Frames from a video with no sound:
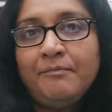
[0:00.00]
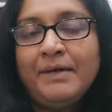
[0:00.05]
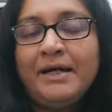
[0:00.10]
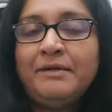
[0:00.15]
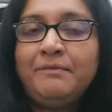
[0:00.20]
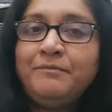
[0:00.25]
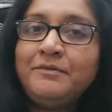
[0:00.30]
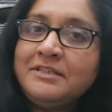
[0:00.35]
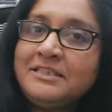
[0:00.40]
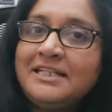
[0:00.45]

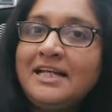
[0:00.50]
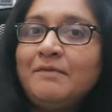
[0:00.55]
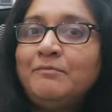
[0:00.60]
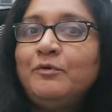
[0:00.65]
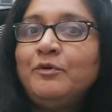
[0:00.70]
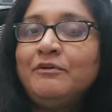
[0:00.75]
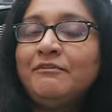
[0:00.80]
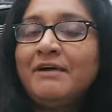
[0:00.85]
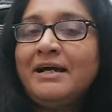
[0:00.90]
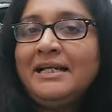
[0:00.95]
But Professor
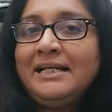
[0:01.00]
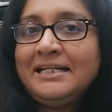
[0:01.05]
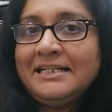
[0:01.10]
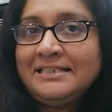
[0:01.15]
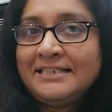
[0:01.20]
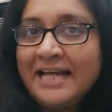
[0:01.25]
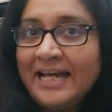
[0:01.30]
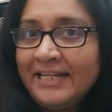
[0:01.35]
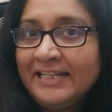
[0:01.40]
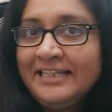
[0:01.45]

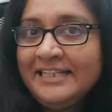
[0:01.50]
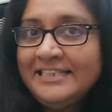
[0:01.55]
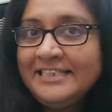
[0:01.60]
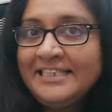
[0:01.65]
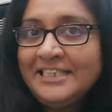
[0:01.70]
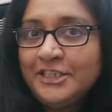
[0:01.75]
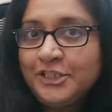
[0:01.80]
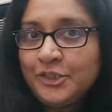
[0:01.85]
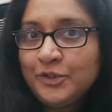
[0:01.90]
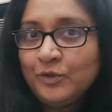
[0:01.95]
Rambukwella's
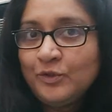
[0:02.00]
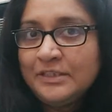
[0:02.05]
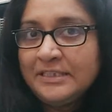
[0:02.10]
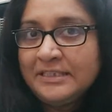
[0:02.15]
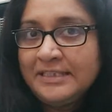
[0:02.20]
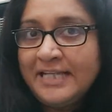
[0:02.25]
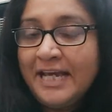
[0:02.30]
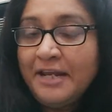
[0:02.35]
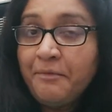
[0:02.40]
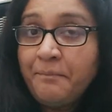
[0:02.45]
analysis shows
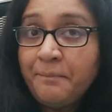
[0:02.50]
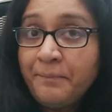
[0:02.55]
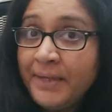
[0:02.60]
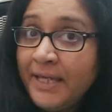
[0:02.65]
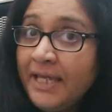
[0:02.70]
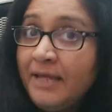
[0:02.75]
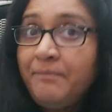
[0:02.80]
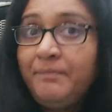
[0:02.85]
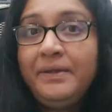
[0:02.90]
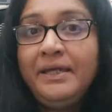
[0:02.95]
that
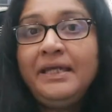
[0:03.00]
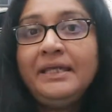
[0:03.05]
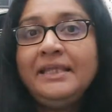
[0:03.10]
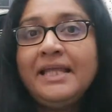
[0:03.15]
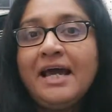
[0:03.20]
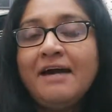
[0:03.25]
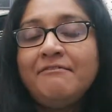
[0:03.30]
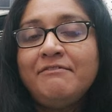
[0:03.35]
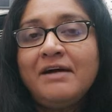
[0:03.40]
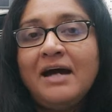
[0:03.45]
maybe
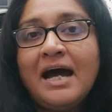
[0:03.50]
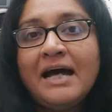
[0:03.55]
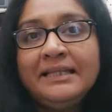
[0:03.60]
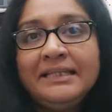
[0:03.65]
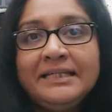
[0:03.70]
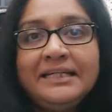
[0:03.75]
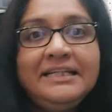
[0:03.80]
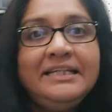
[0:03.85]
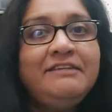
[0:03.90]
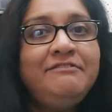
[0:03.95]
there were
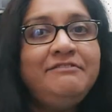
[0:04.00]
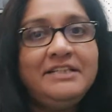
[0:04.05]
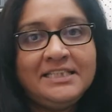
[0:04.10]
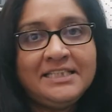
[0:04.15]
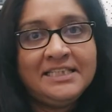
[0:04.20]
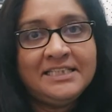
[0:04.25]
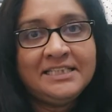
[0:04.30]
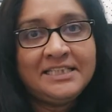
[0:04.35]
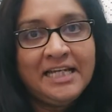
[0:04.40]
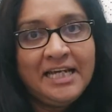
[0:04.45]
other
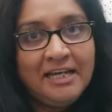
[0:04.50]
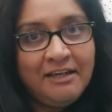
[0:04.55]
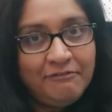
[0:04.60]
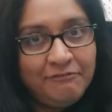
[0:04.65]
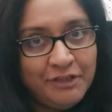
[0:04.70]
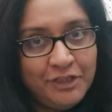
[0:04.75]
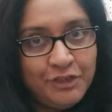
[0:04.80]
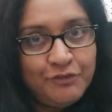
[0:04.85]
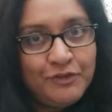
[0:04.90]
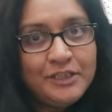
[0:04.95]
divisions
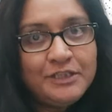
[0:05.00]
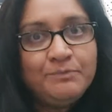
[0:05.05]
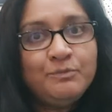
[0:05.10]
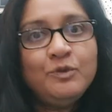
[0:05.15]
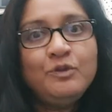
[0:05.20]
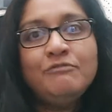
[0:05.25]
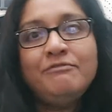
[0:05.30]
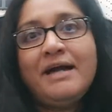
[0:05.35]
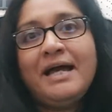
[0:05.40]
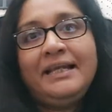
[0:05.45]
which was
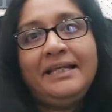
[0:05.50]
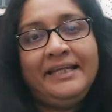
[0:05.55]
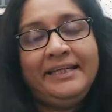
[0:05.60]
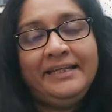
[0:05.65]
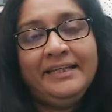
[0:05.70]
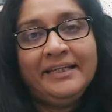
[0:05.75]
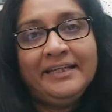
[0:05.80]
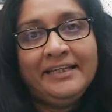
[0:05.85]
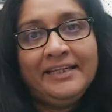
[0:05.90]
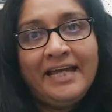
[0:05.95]
more
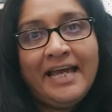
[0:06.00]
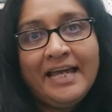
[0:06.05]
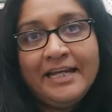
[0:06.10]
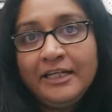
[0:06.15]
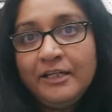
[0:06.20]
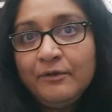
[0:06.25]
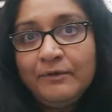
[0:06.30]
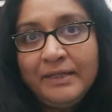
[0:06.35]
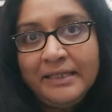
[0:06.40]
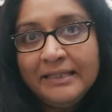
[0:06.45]
valid
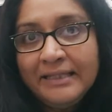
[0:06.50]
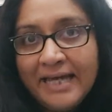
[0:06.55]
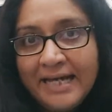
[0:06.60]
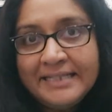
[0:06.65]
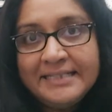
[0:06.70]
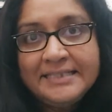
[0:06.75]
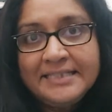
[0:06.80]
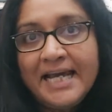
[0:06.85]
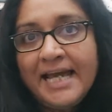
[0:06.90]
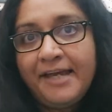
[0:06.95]
during
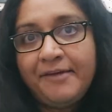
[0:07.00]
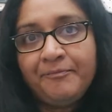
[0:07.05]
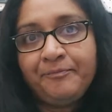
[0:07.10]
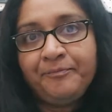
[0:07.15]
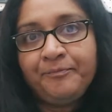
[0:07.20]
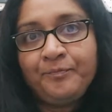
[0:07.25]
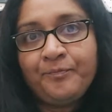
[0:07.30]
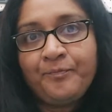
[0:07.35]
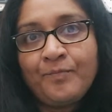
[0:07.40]
that time.